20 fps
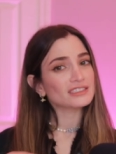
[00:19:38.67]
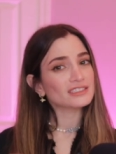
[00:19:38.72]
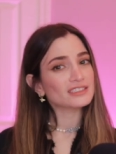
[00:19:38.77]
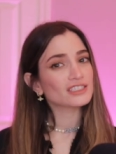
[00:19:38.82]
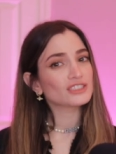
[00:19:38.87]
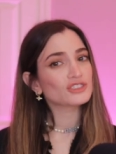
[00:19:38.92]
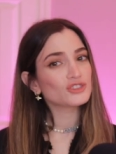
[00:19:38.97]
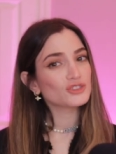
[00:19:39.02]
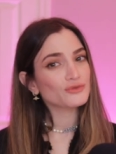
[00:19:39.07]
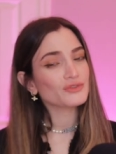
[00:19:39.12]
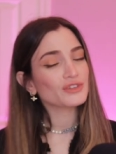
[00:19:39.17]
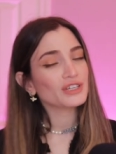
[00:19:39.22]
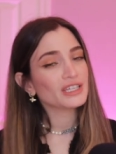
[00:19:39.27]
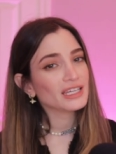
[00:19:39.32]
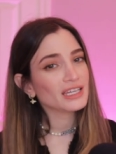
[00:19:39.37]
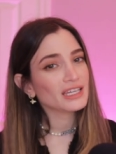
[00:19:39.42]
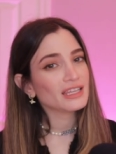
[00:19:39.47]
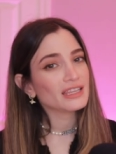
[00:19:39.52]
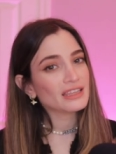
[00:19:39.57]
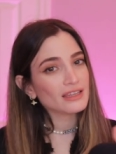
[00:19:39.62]
Did you
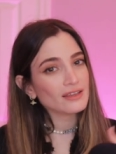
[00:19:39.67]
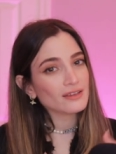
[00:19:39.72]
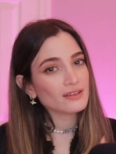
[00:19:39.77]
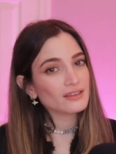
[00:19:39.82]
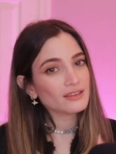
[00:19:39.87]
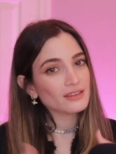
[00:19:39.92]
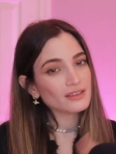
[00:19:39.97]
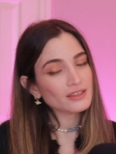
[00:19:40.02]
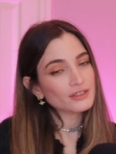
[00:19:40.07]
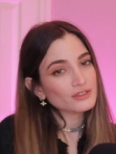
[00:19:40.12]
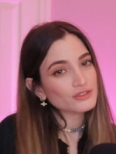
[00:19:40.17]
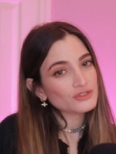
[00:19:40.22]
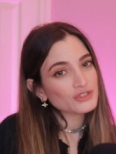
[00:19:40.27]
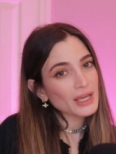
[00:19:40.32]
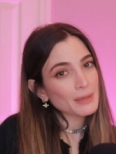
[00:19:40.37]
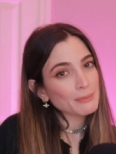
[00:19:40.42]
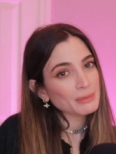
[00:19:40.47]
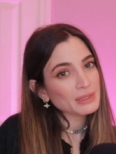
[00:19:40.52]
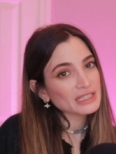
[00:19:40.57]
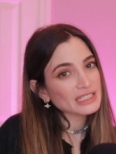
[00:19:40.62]
forget the the
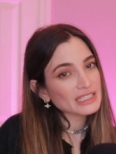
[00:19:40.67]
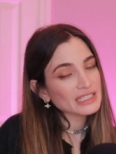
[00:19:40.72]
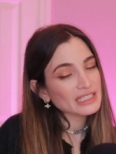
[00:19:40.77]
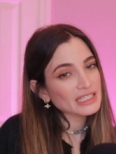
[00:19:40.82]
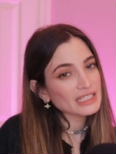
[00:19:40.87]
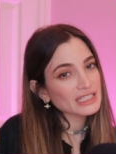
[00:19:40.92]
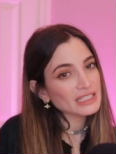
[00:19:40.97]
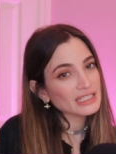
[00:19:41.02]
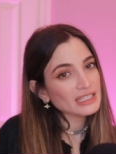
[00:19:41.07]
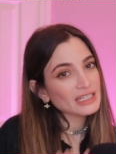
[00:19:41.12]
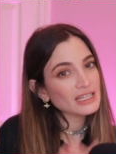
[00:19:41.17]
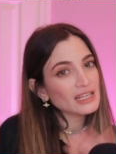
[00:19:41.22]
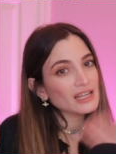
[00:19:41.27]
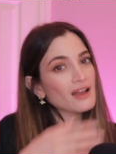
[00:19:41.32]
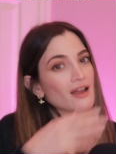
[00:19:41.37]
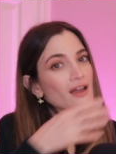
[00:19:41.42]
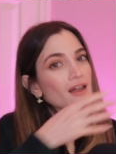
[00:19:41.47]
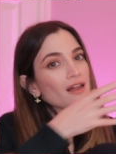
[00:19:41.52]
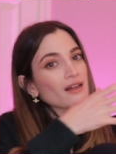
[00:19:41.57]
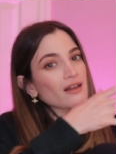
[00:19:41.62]
trampoline,
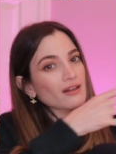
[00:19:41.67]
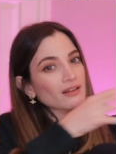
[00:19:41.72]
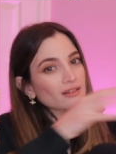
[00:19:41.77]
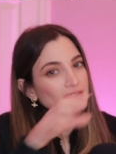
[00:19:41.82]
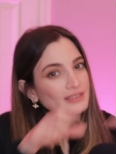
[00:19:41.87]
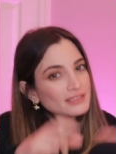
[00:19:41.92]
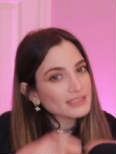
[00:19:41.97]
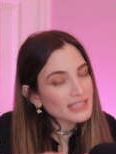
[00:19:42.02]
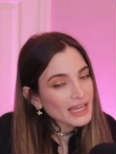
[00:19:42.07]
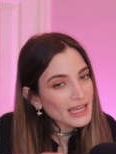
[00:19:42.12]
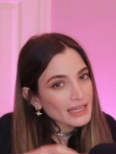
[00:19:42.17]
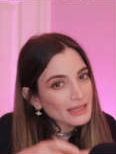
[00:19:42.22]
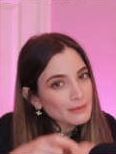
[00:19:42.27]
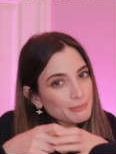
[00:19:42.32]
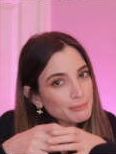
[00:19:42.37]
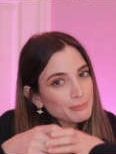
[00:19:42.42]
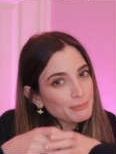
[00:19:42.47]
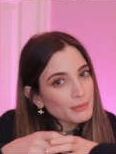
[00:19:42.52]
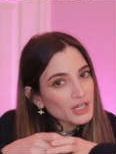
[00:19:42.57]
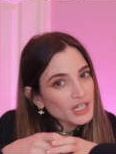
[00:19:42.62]

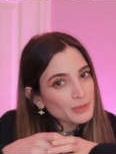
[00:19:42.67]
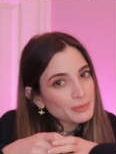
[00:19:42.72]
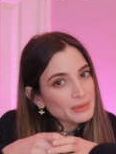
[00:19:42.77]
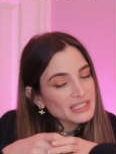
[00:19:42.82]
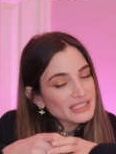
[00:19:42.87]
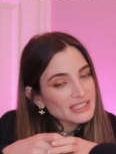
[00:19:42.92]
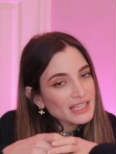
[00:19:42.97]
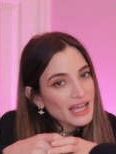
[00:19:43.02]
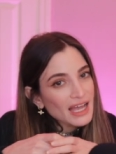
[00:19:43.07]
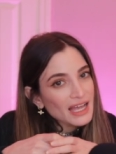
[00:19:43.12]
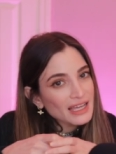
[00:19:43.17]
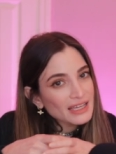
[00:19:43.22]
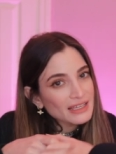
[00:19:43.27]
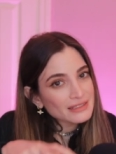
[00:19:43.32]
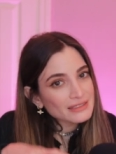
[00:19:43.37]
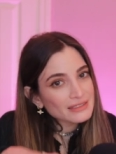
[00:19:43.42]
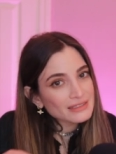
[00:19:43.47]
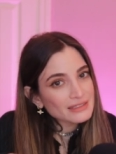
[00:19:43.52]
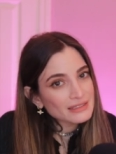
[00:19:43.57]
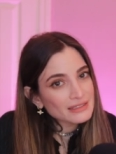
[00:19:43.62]
Barbie
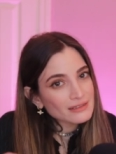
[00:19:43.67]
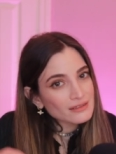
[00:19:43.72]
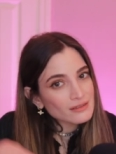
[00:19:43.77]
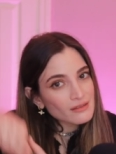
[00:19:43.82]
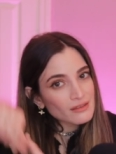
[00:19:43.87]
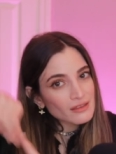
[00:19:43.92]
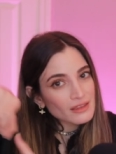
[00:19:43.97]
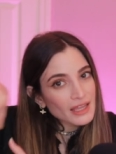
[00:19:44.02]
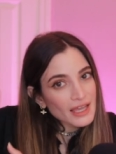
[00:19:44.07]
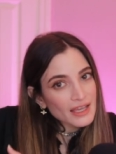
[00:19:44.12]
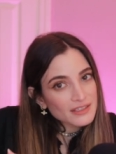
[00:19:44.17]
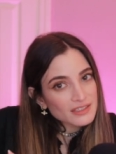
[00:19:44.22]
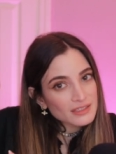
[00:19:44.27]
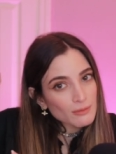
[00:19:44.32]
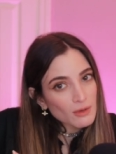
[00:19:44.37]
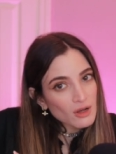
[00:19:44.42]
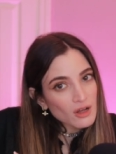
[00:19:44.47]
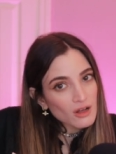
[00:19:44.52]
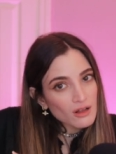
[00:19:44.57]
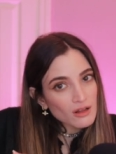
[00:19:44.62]
size, that
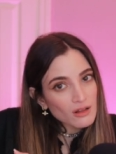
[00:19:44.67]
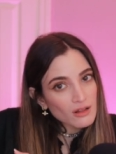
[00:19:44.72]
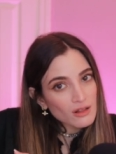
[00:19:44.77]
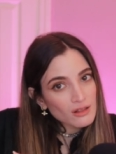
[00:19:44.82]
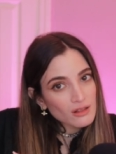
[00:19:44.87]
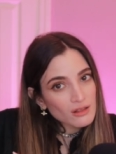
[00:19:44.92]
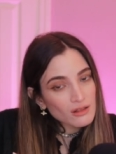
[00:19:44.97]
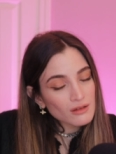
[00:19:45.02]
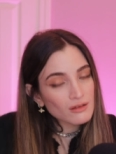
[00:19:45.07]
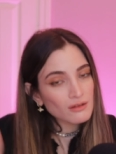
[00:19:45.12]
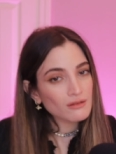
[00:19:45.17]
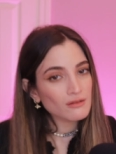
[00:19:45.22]
small?